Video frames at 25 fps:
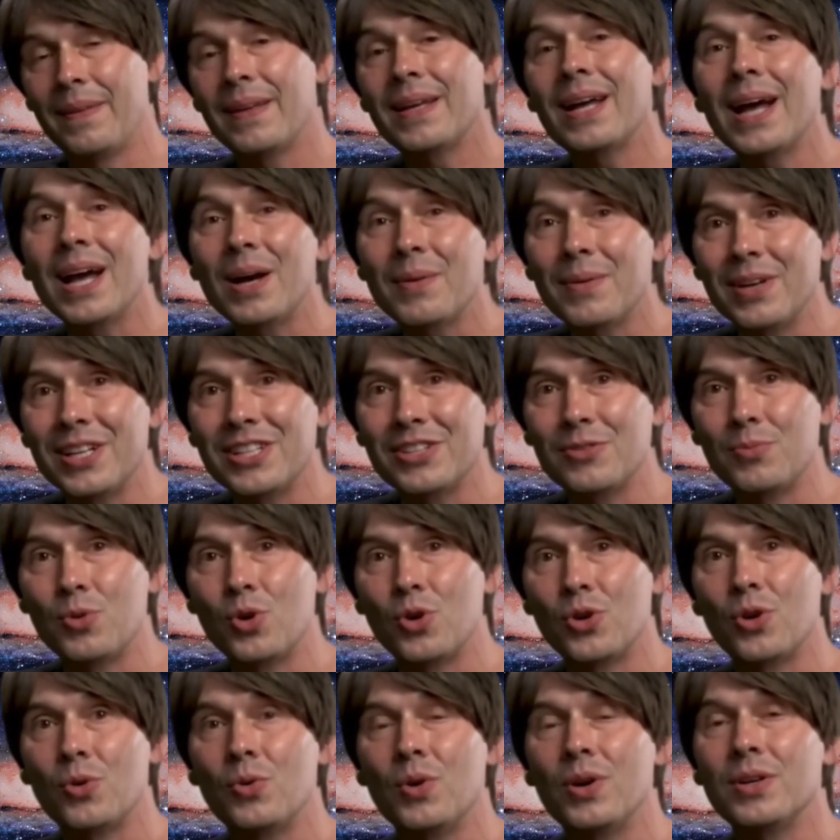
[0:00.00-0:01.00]
How many
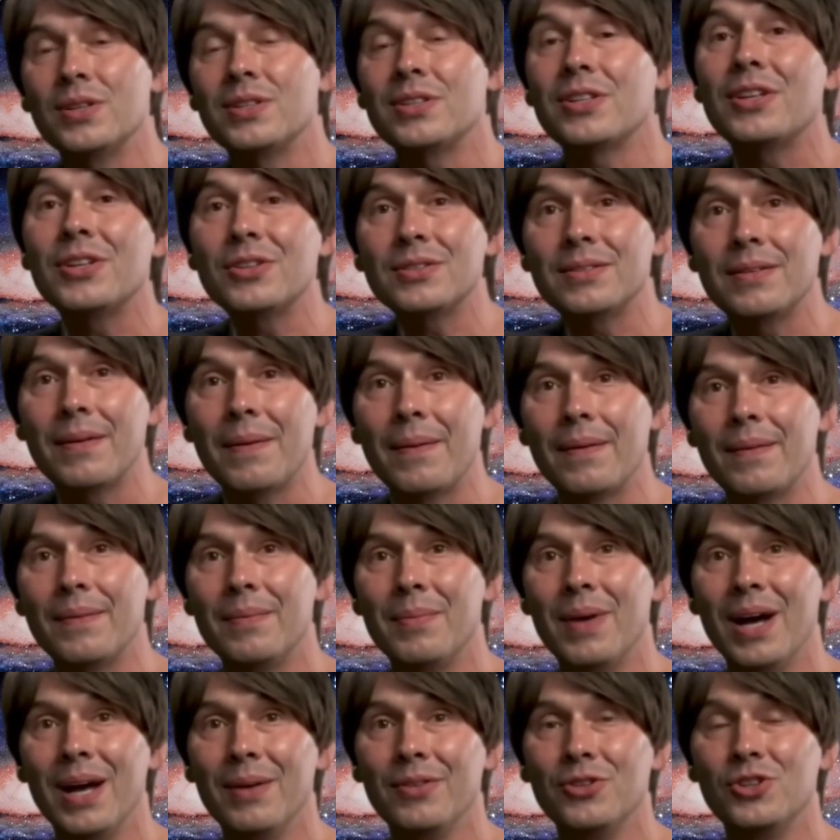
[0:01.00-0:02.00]
smaller ones,
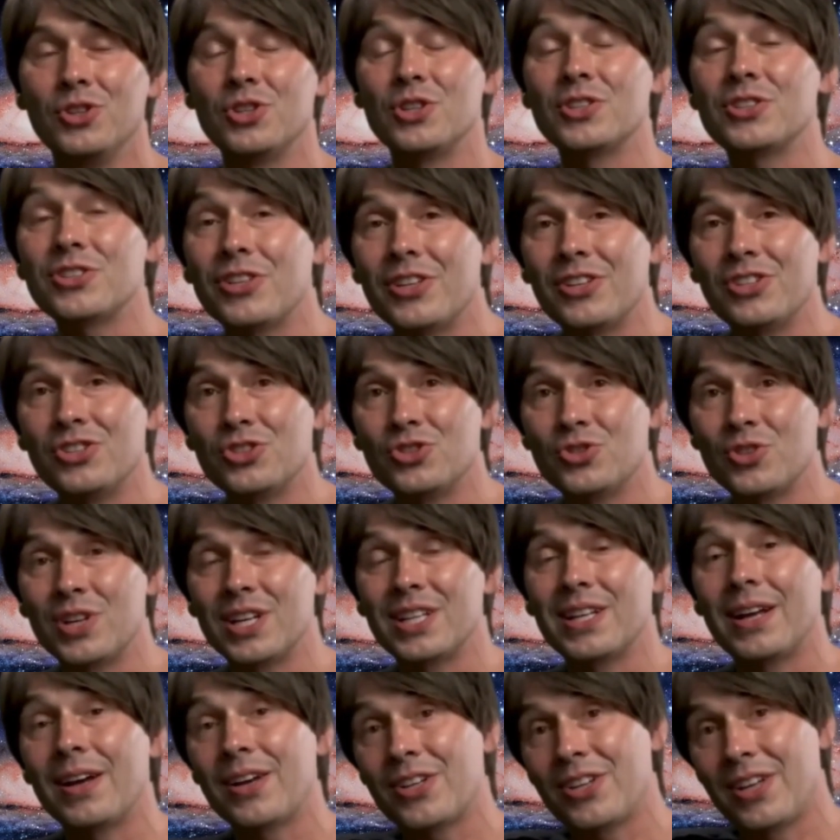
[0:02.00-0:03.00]
perhaps just as
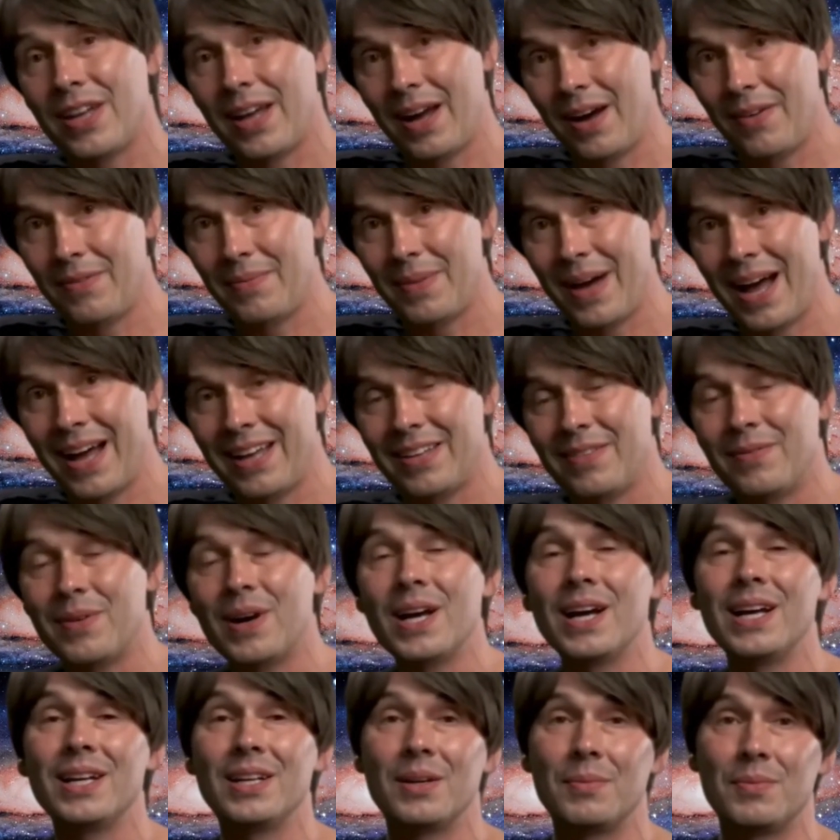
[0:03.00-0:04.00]
strange, have passed
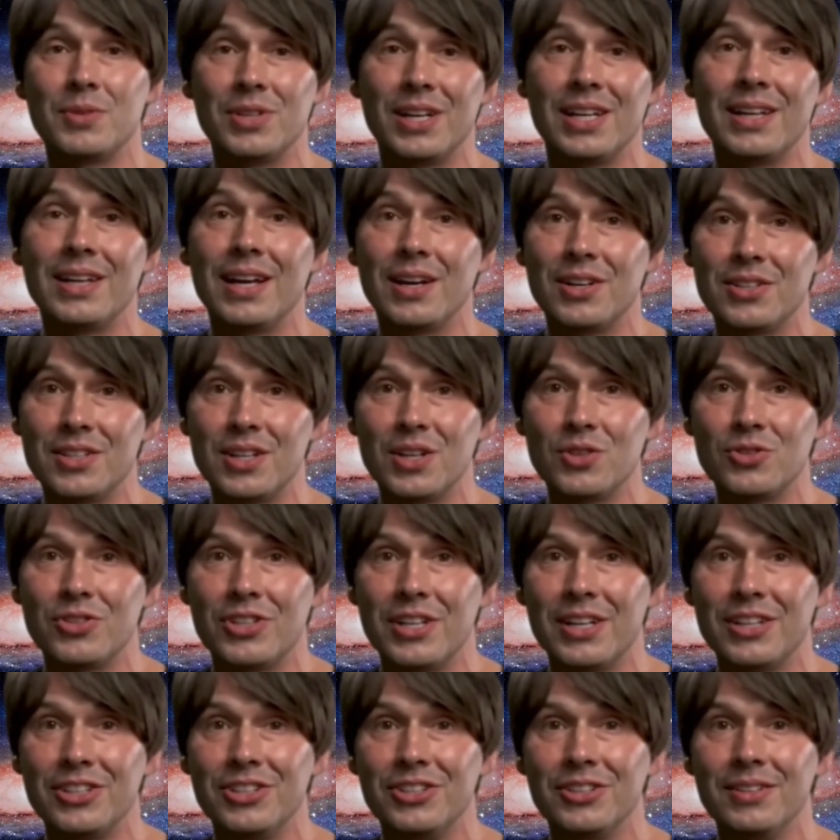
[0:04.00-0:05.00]
by completely
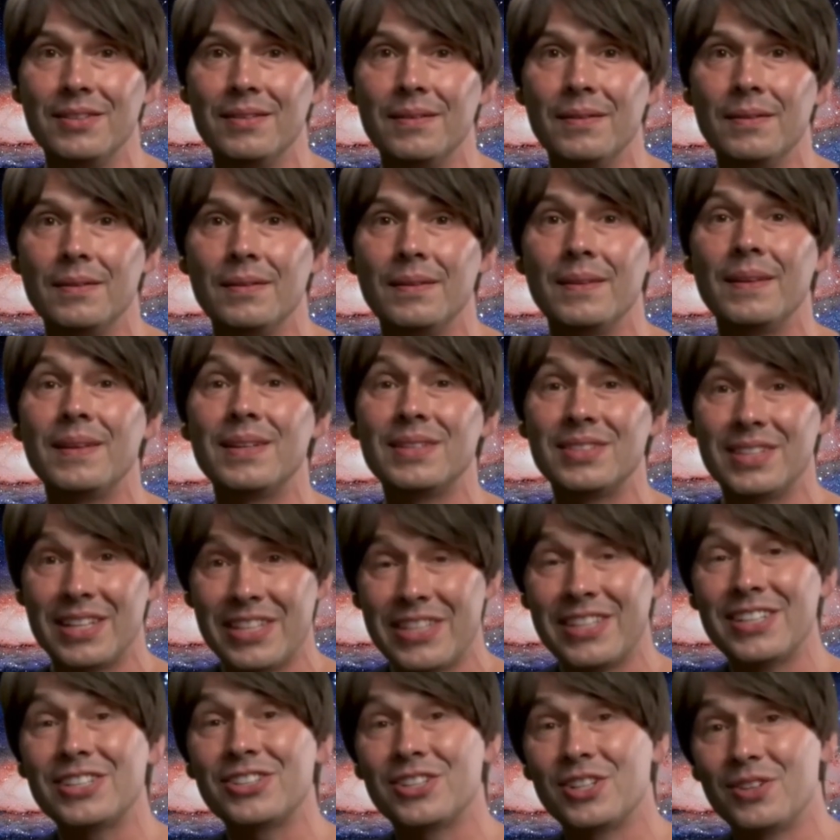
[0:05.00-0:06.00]
unnoticed? This
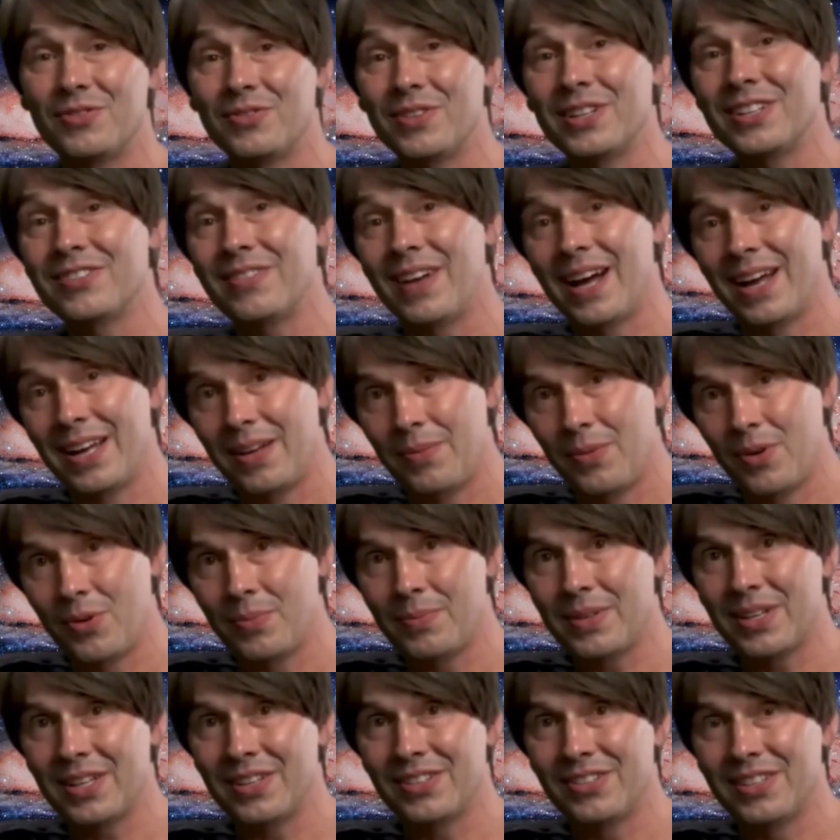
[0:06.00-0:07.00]
discovery is valuable
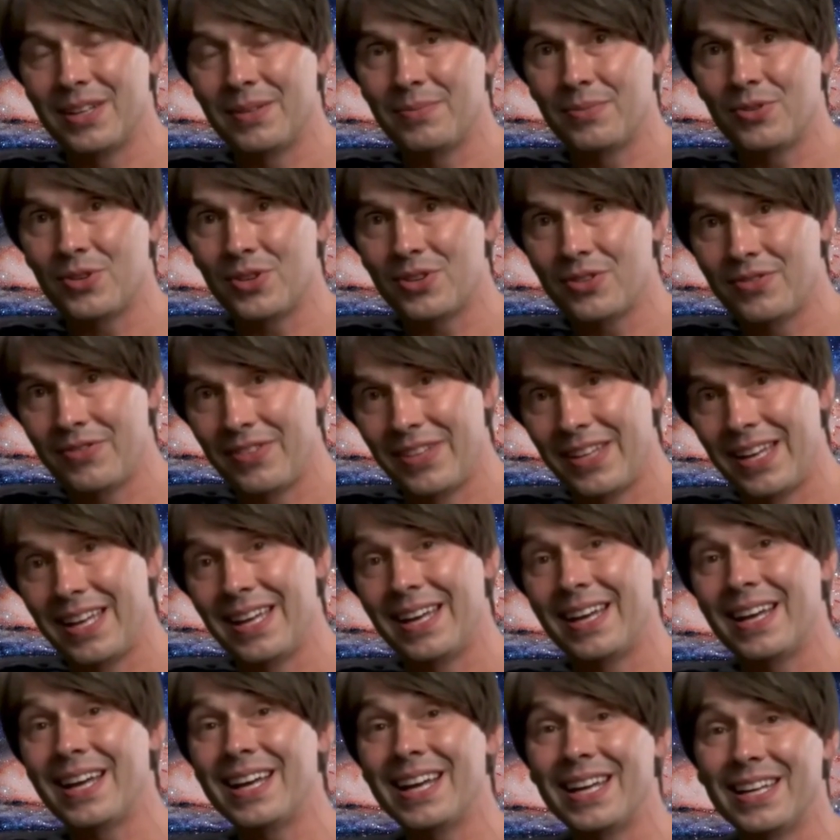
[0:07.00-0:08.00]
because it proves
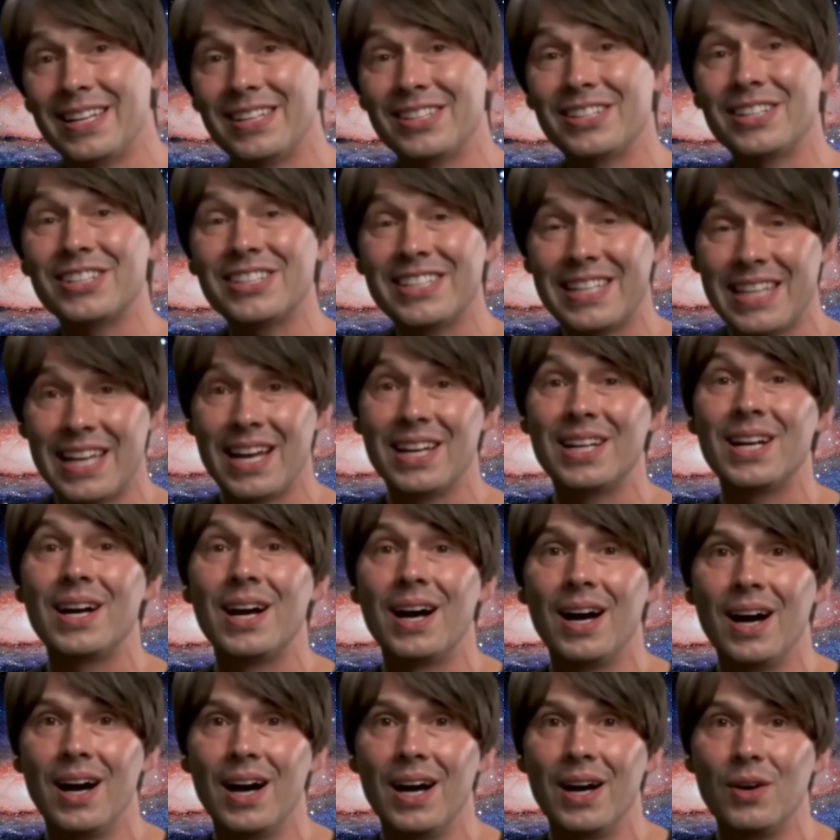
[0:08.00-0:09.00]
the interstellar
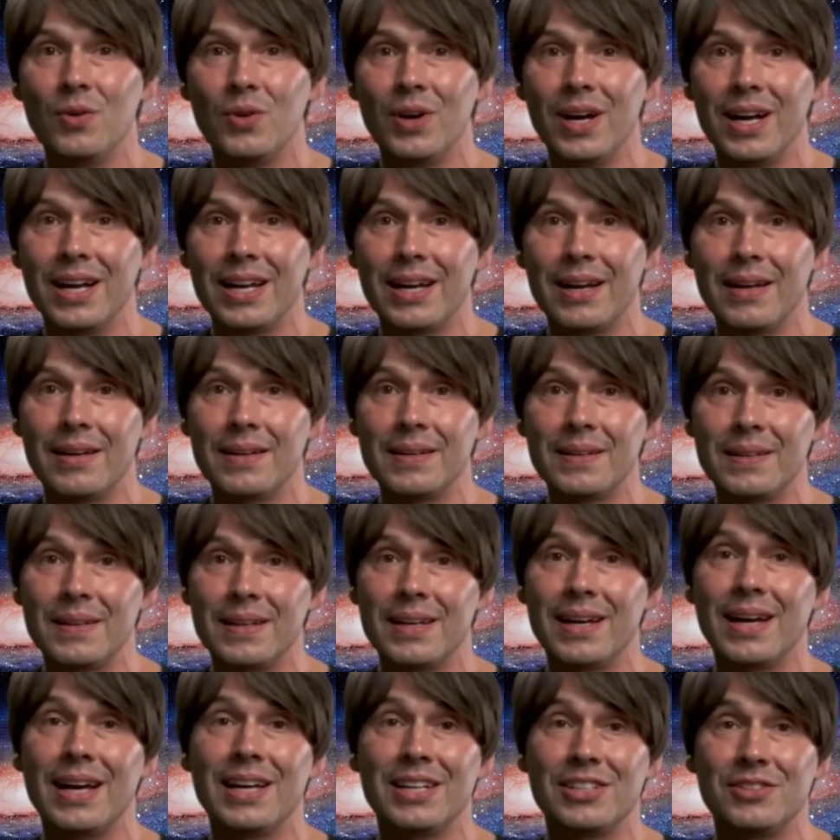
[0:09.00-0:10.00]
highway
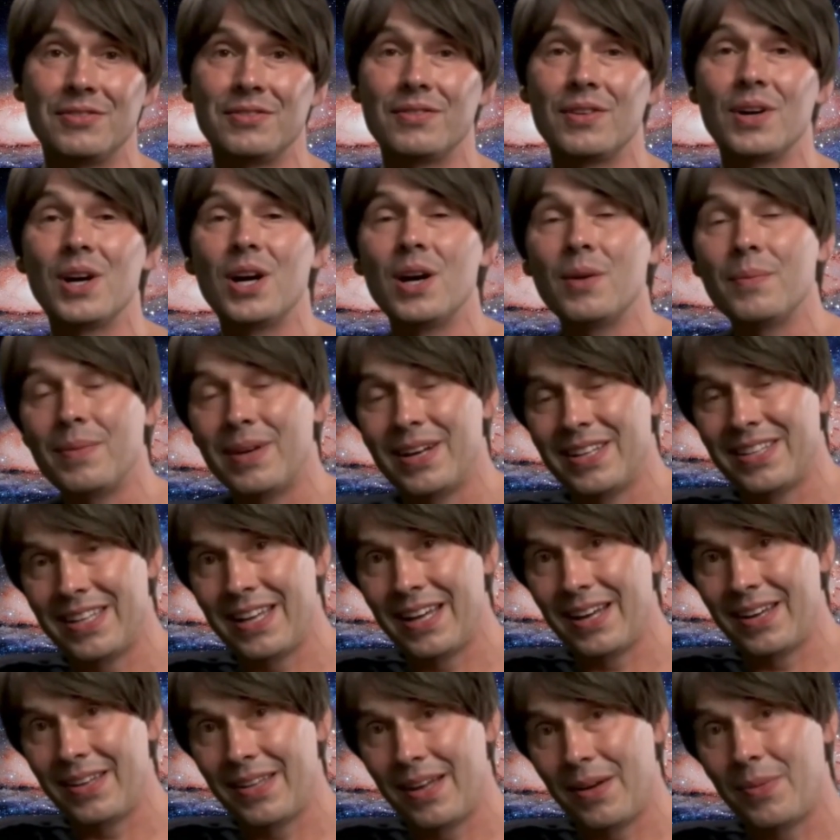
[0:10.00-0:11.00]
is far
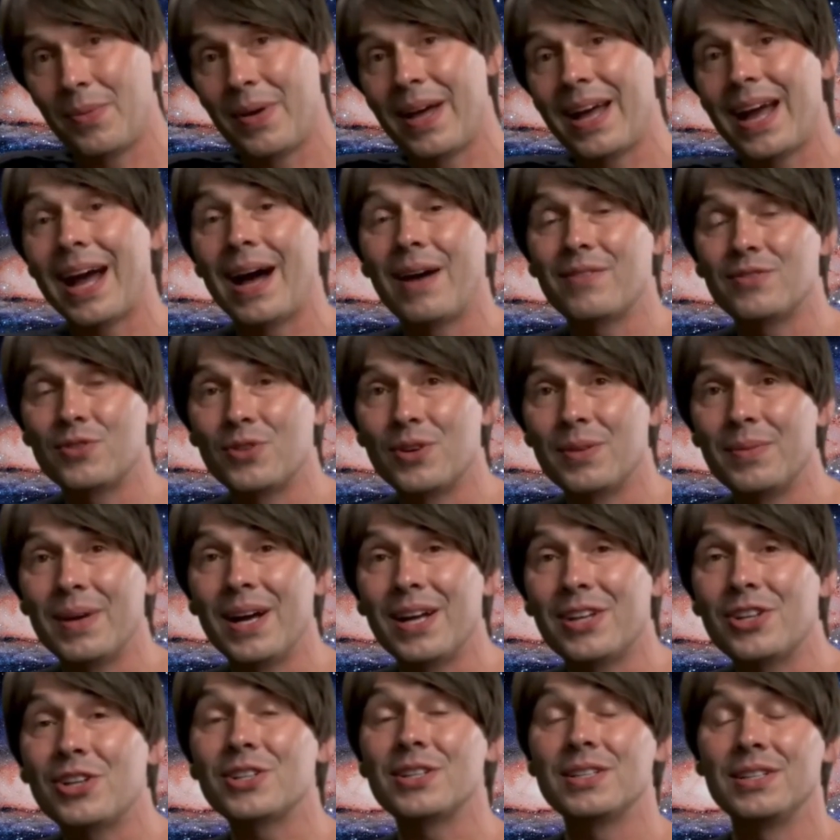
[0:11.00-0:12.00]
busier than we ever
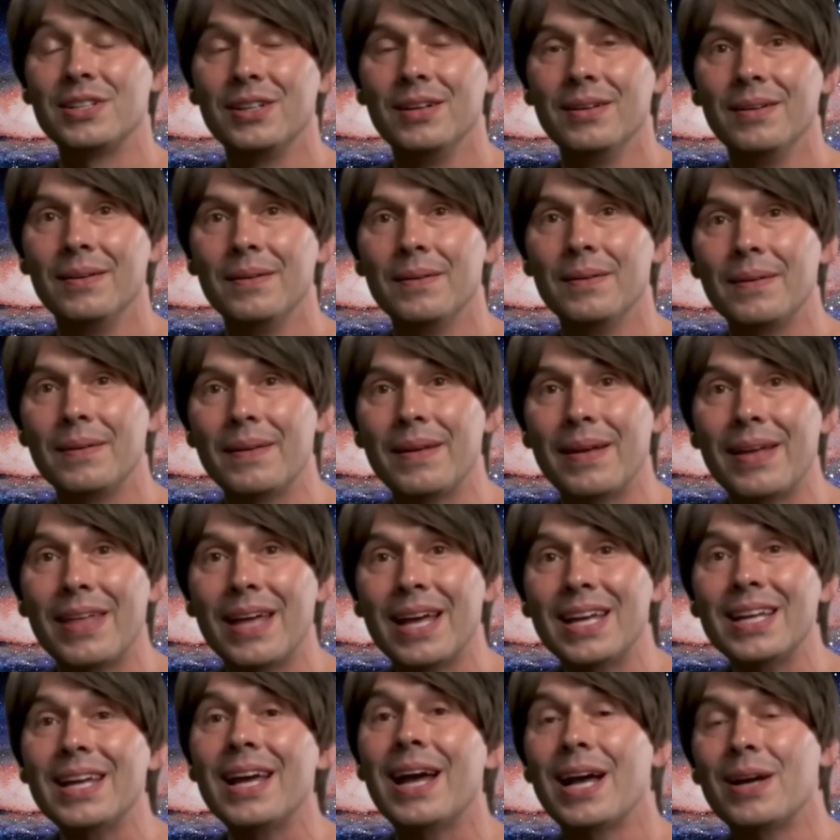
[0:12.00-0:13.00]
imagined.
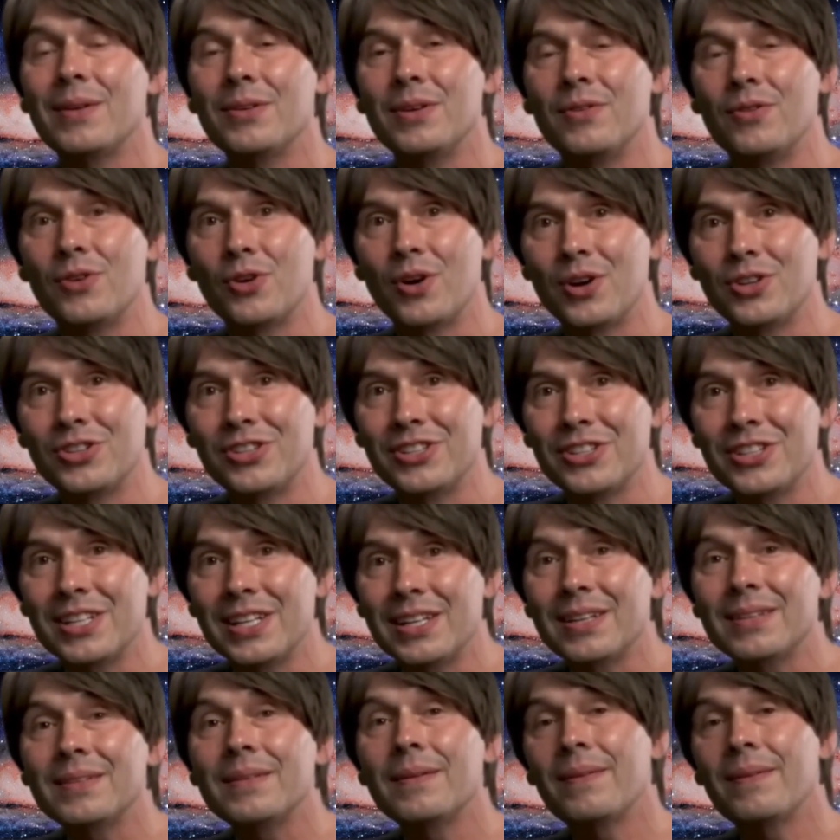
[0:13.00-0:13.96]
Then came the velocity.